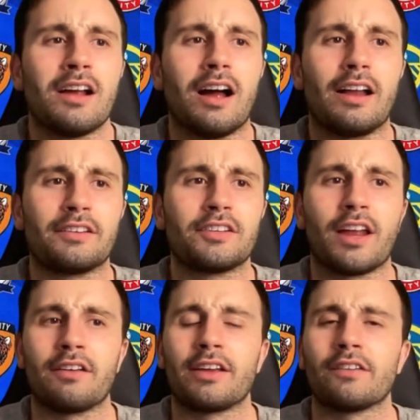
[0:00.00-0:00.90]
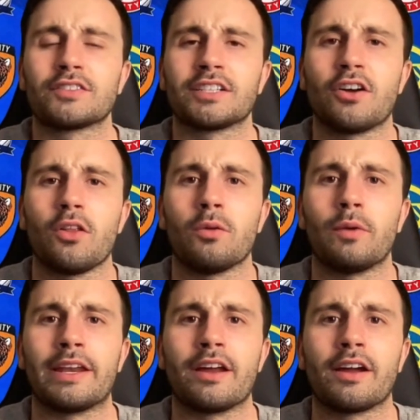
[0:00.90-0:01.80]
And, you know, they obviously got the
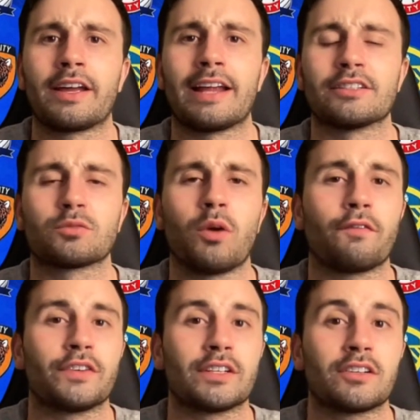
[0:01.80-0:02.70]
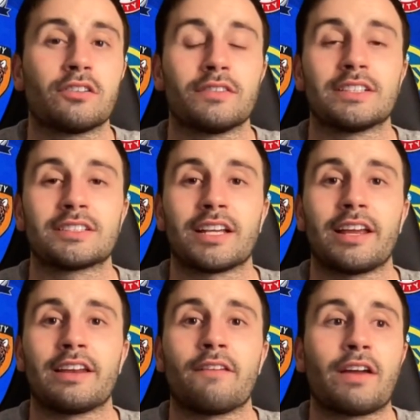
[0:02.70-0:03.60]
win against Watford and currently sit
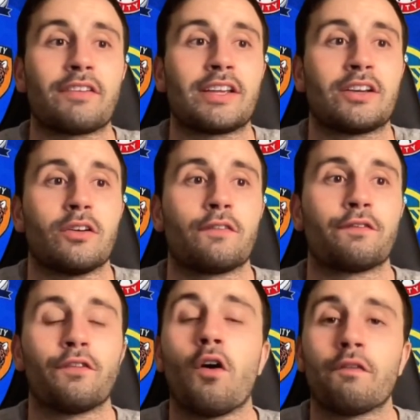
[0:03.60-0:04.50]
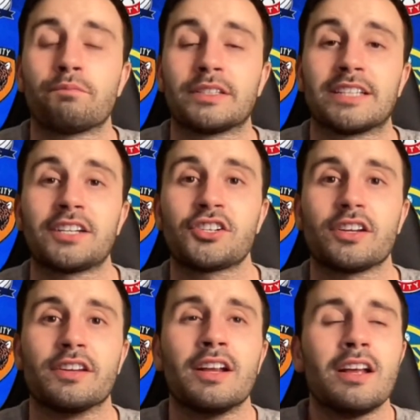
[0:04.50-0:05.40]
in a very good 4th position.